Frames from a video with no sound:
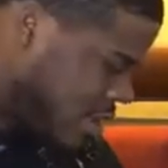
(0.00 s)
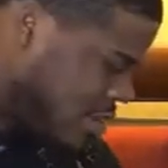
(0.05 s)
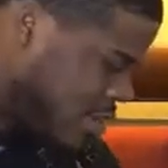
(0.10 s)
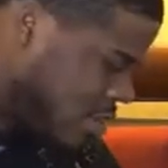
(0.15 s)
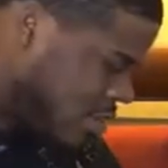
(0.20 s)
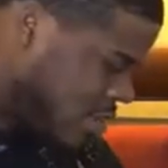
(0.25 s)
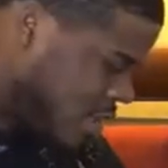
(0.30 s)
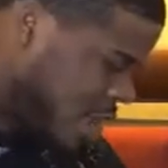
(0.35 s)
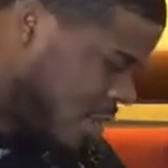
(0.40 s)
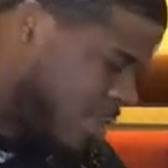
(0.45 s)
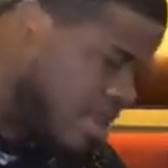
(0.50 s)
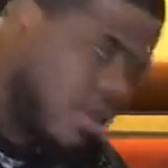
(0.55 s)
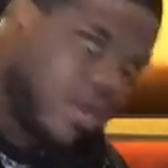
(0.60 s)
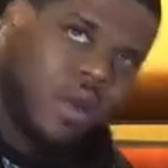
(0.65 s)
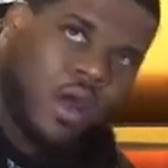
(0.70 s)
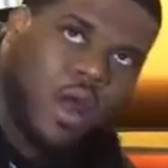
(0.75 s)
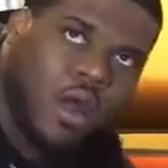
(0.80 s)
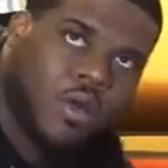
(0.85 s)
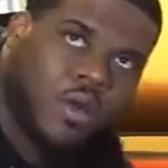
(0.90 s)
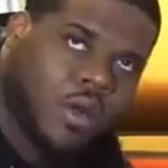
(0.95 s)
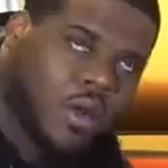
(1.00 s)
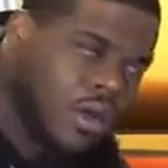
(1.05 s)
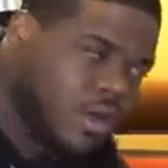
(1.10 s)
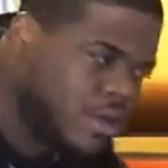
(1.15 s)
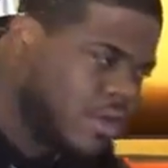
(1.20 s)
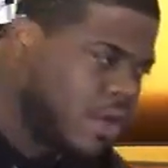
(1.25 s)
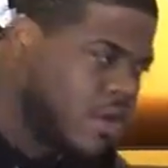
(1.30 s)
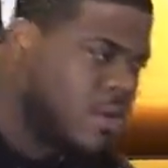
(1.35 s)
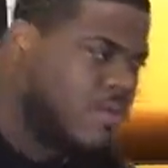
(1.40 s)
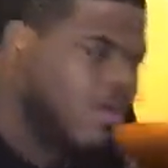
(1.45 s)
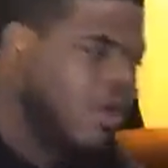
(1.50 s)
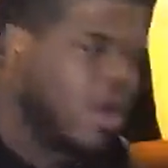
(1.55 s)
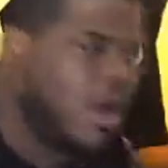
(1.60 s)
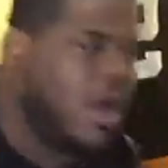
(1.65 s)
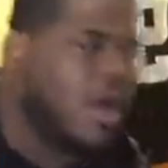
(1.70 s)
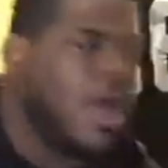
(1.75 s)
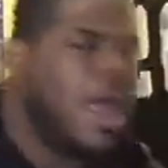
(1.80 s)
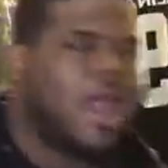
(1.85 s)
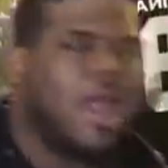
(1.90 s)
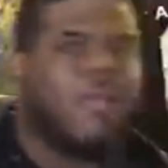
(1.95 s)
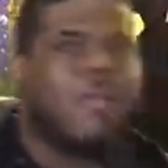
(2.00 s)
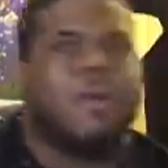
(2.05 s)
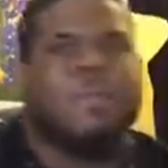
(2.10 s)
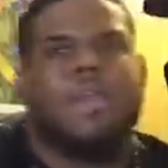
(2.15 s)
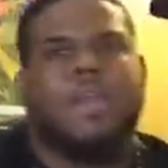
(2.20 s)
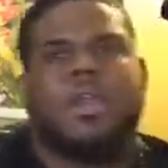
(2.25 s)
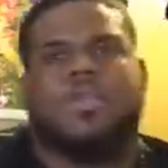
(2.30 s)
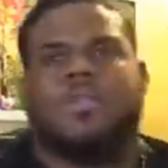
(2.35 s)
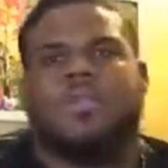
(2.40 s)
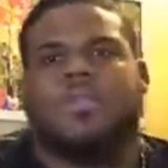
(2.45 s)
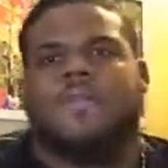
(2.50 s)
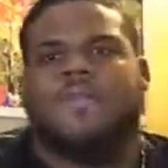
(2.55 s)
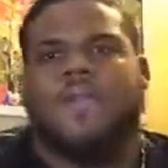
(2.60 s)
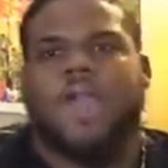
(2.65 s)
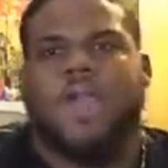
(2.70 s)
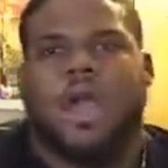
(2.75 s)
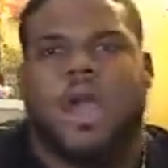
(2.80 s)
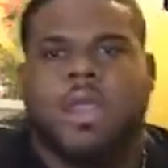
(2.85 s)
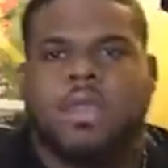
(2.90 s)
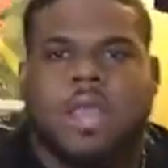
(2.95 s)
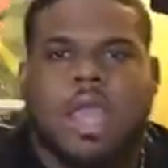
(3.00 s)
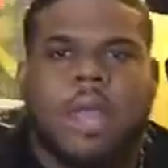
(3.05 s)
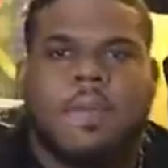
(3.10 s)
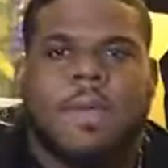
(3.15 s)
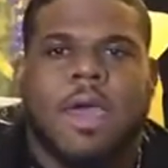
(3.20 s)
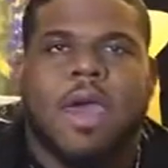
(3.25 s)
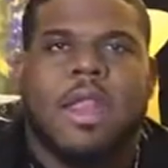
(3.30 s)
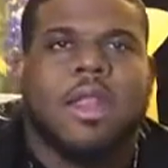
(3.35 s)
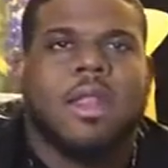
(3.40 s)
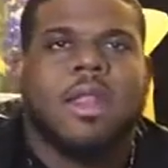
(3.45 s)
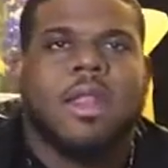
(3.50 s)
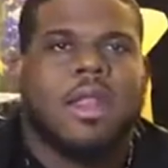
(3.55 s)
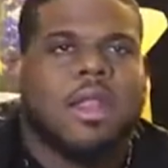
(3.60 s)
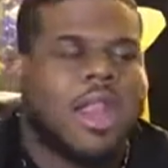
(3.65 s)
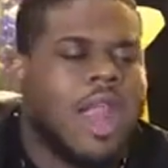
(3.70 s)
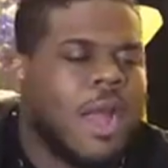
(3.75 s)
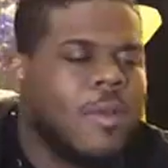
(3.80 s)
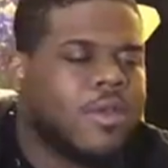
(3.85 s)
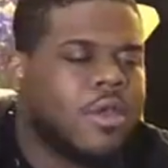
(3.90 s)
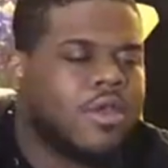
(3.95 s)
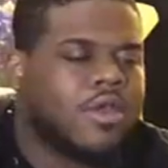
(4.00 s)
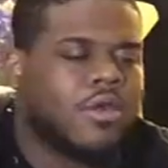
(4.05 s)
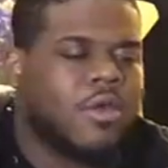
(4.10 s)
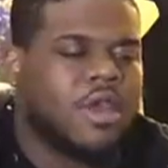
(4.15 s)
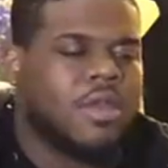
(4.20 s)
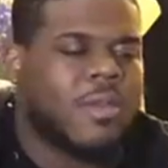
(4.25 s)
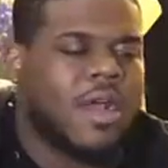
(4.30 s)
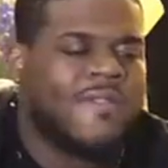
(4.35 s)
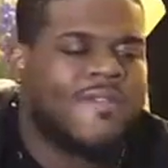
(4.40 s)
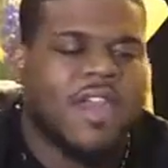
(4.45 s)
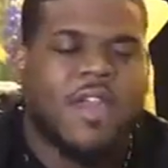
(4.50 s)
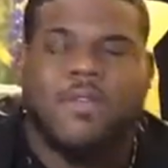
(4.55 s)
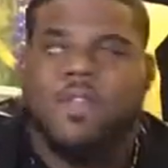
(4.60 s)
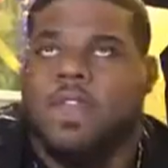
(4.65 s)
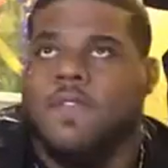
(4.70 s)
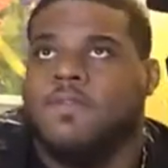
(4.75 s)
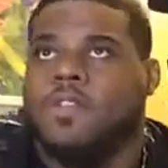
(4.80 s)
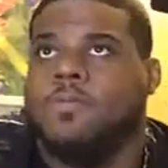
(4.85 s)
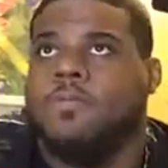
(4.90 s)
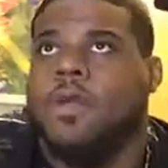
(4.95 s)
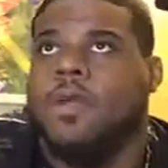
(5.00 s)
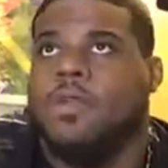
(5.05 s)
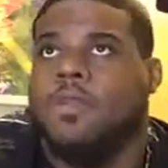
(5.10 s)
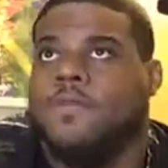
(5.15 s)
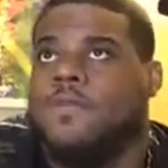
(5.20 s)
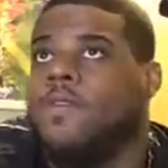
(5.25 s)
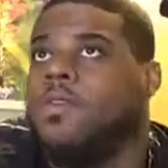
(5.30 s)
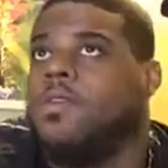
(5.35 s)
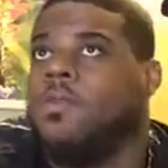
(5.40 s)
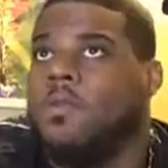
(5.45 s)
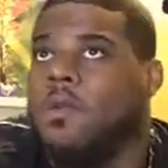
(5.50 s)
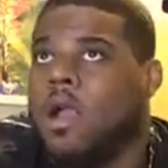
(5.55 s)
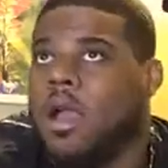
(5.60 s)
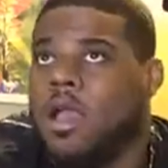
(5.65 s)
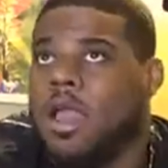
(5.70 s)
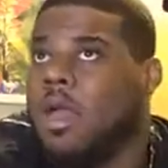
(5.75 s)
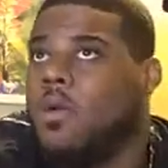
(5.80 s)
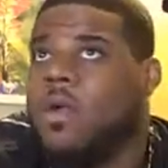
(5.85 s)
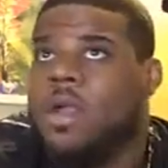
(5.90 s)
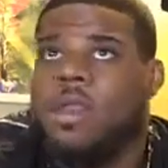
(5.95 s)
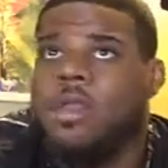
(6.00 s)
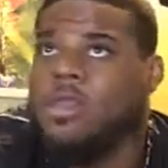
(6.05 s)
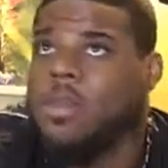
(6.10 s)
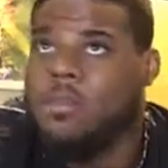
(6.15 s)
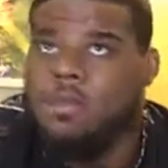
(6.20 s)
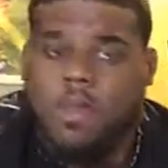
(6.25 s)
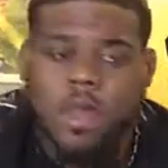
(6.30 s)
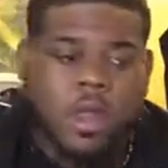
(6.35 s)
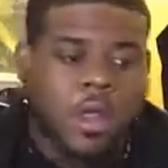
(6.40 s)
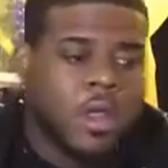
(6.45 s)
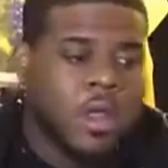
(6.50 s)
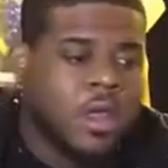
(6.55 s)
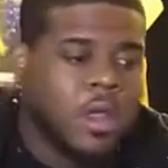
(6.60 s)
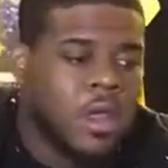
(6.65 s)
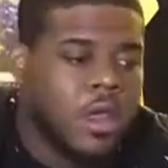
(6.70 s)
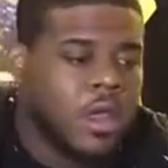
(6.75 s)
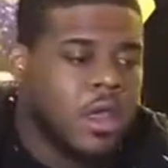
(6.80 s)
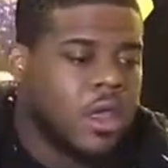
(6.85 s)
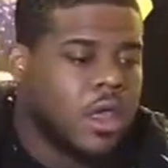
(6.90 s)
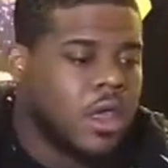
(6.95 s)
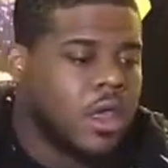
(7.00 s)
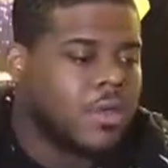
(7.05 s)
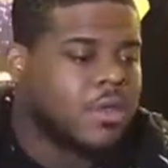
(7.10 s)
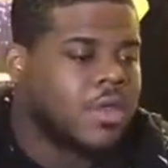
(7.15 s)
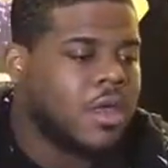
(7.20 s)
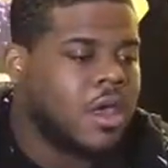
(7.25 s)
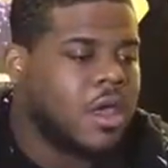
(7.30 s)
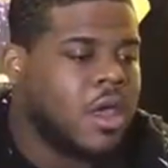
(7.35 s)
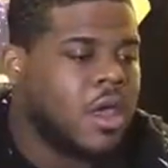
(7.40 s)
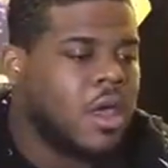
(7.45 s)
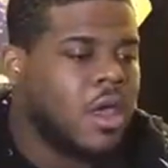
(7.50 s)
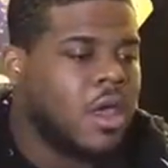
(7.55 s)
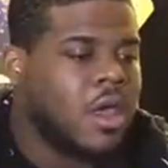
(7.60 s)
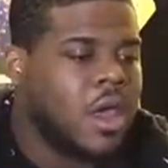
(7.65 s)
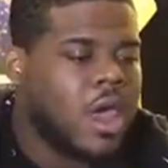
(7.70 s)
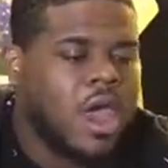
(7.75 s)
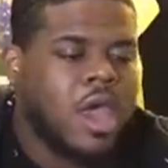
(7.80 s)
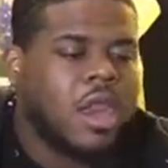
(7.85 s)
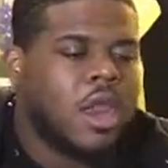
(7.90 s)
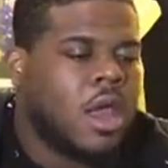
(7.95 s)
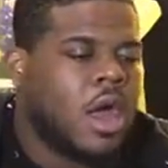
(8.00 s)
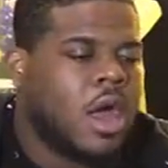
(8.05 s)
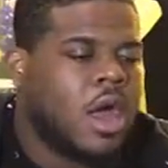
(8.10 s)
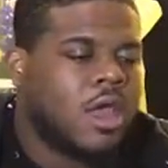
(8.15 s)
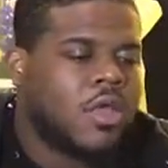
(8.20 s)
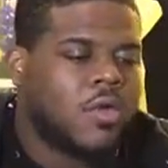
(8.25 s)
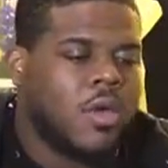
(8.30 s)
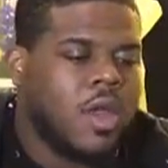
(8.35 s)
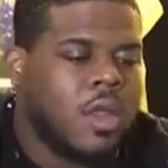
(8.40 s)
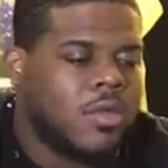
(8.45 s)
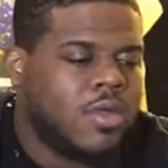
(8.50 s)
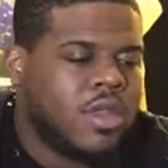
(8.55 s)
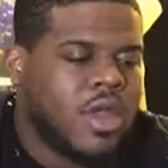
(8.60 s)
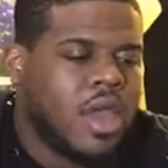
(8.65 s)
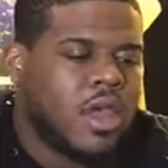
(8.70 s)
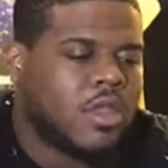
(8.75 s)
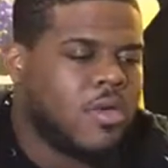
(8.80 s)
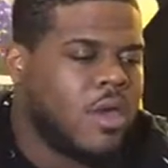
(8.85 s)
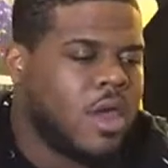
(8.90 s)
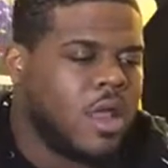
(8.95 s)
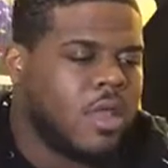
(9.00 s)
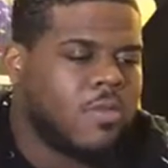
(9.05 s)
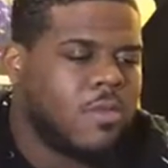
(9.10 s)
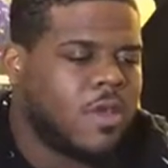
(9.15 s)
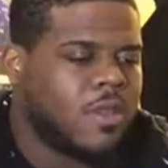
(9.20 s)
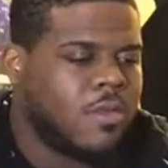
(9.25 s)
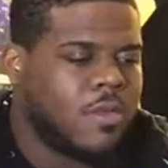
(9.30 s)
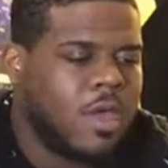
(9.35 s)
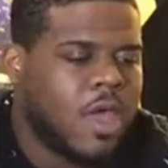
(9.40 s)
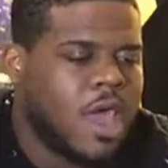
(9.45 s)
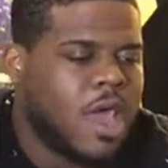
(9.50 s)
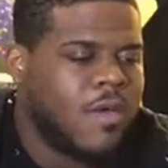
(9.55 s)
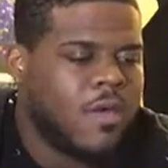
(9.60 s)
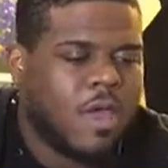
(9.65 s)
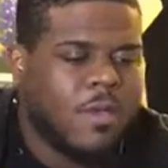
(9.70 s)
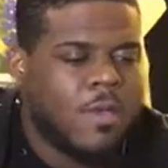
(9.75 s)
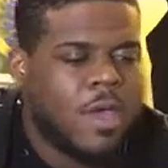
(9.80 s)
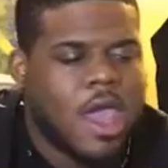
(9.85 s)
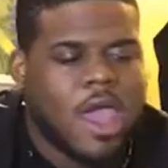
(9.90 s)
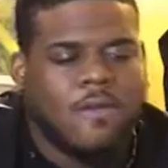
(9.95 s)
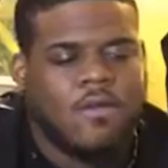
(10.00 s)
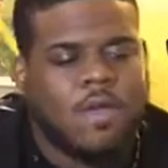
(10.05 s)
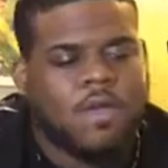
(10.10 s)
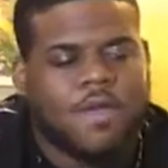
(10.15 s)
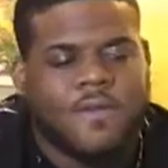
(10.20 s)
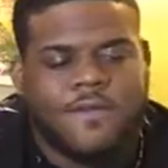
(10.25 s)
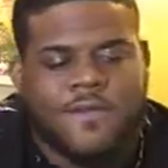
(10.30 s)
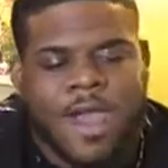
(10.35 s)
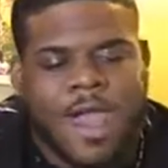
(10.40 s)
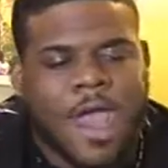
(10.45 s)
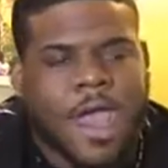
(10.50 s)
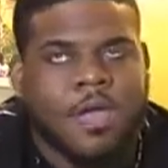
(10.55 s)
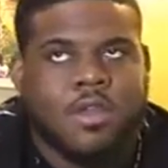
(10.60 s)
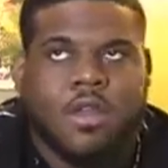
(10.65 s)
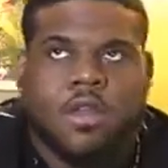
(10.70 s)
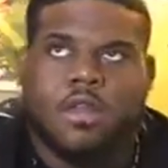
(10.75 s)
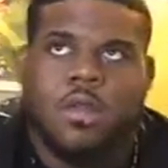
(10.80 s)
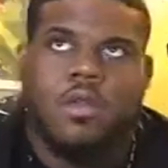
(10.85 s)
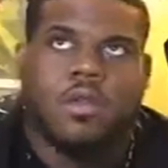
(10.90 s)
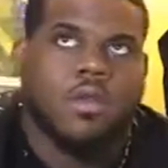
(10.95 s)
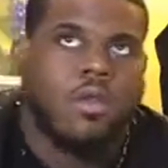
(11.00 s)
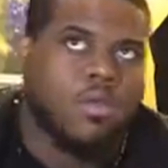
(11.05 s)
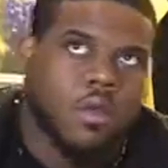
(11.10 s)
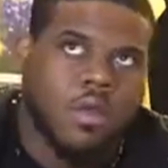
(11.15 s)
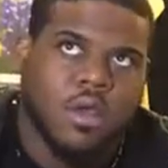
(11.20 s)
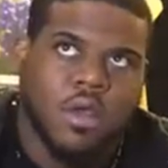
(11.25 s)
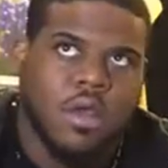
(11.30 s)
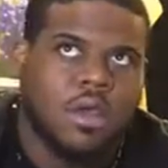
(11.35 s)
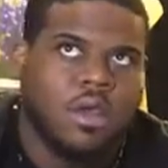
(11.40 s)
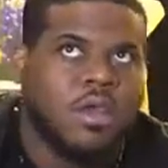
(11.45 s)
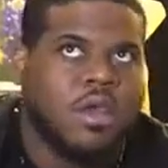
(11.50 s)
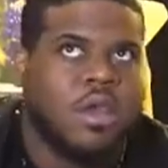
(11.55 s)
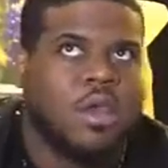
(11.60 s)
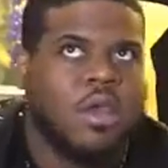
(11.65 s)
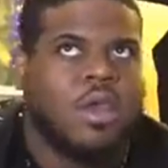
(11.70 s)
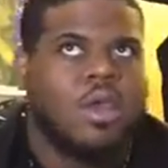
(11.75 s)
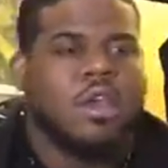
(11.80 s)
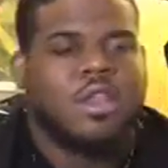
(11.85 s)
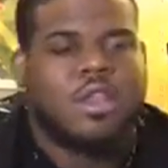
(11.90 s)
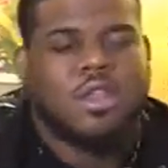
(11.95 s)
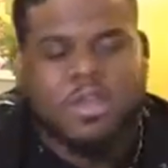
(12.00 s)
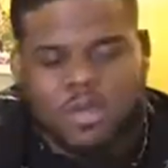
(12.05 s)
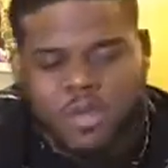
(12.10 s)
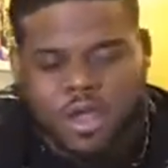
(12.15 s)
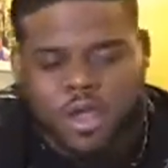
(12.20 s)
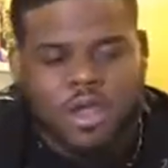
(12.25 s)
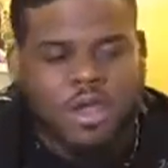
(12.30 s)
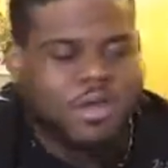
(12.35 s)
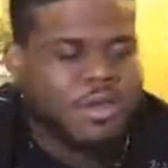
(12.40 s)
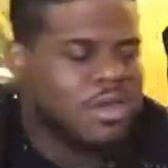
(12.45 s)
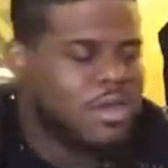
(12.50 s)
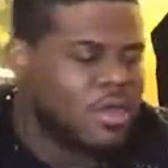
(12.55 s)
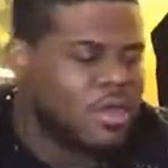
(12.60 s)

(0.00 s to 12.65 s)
Suh, because I'm a little older, so, I'm a big Suh fan all the time. But other than Ndamukong Suh, he's my favorite defensive player on the field tomorrow. I can't wait to see him play. You know what I'm saying? And he always wear them J's the way they're supposed to be at. He be having on the 5s, he throwing the 1s, 12s.